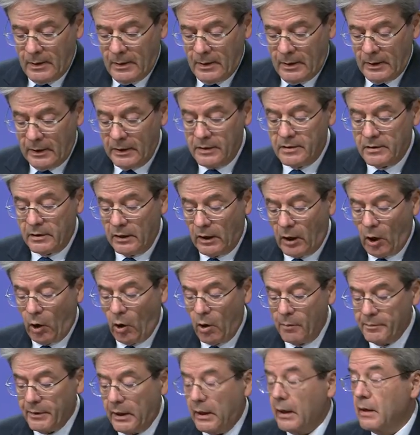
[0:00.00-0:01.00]
Its
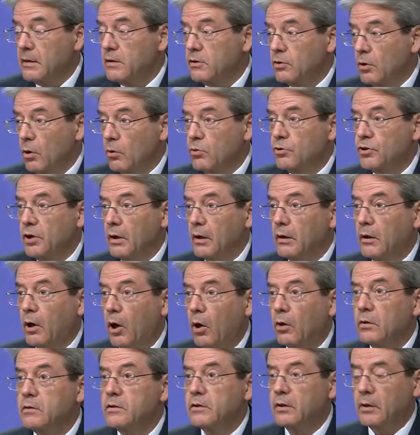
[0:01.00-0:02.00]
economic and social
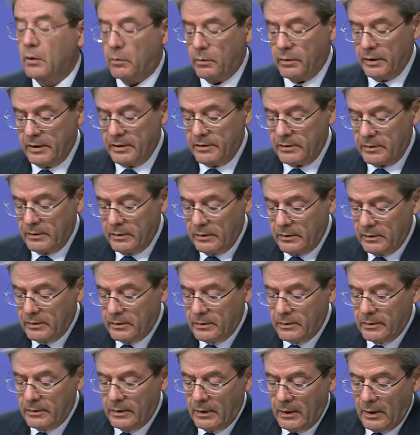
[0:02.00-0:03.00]

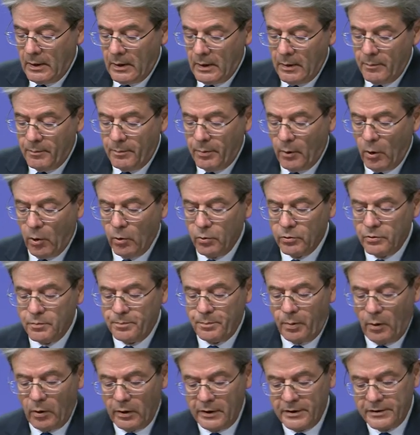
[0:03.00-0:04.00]
consequences pose
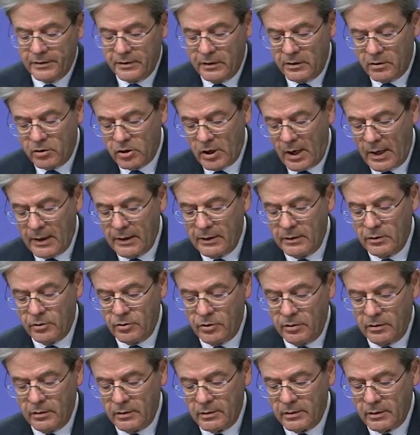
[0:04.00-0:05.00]
policy
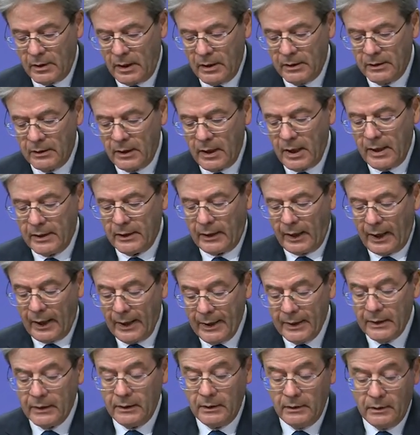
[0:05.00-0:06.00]
challenges unlike
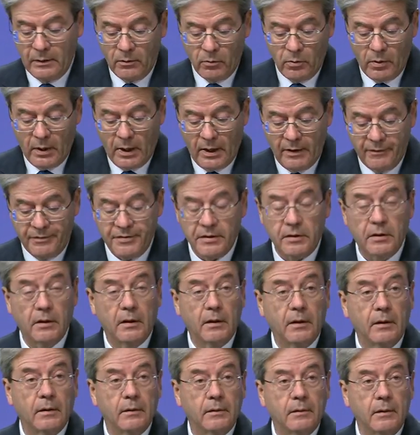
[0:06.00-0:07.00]
any we have
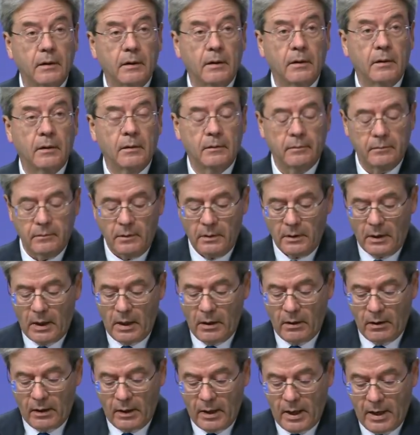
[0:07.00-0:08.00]
seen in
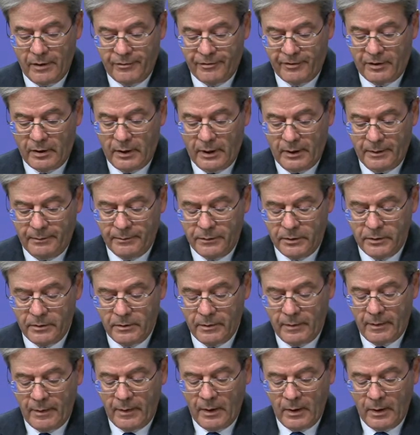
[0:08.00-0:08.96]
our lifetimes.